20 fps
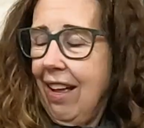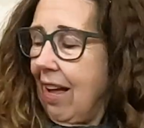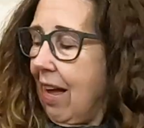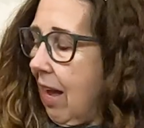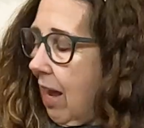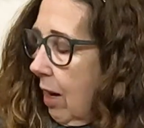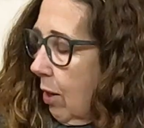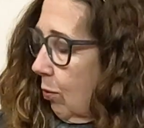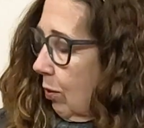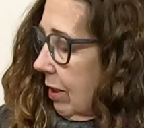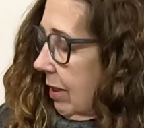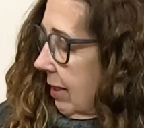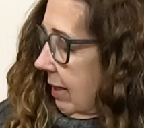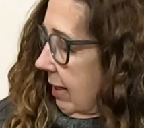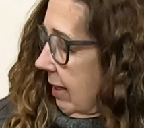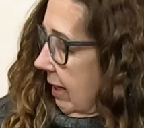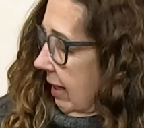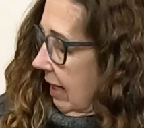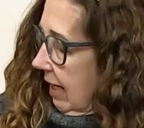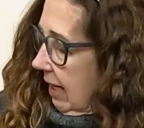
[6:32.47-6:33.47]
I was
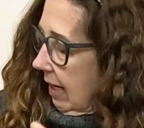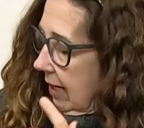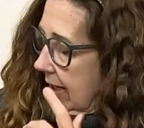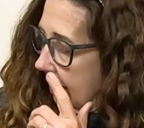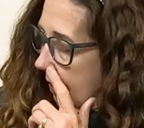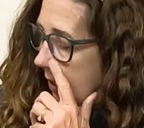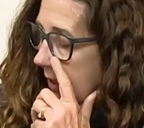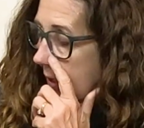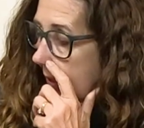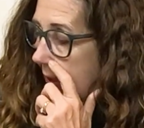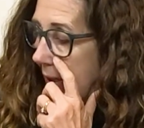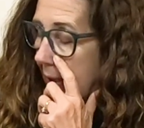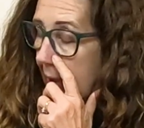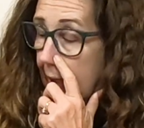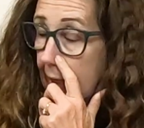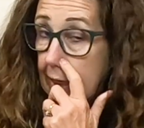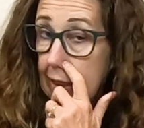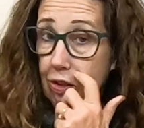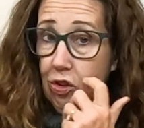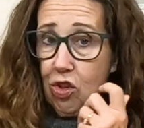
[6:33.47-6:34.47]
sitting
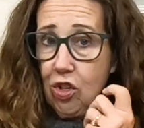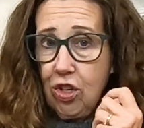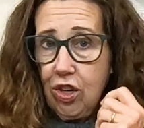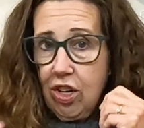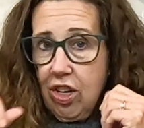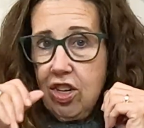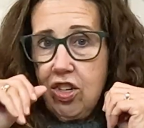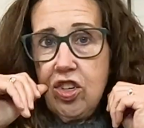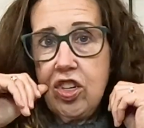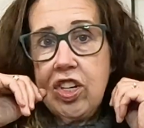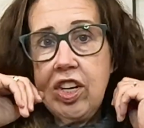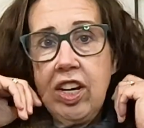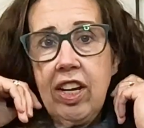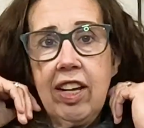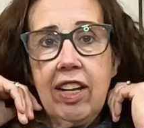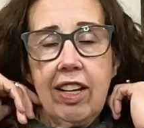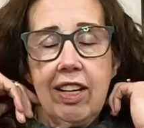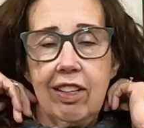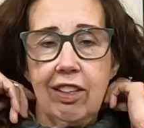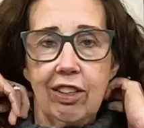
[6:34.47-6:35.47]
in church
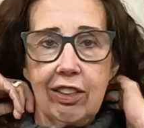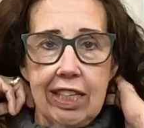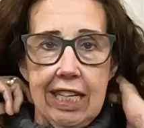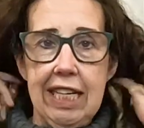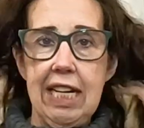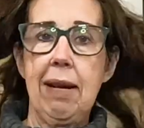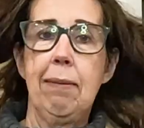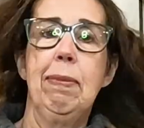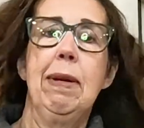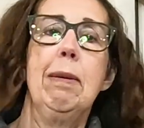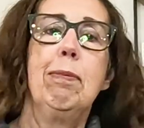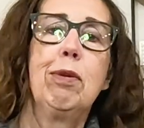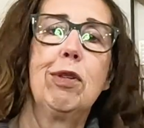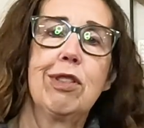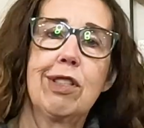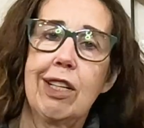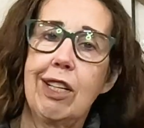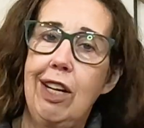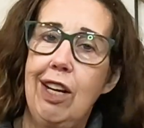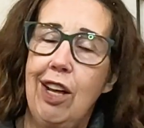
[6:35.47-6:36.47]
looking at
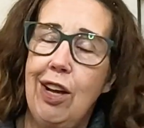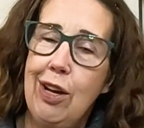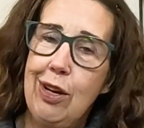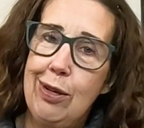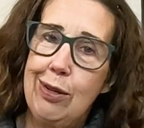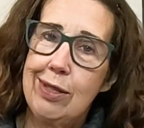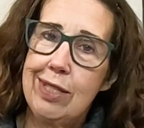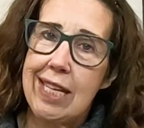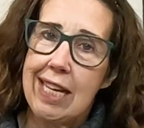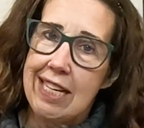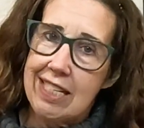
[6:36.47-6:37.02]
people's clothes,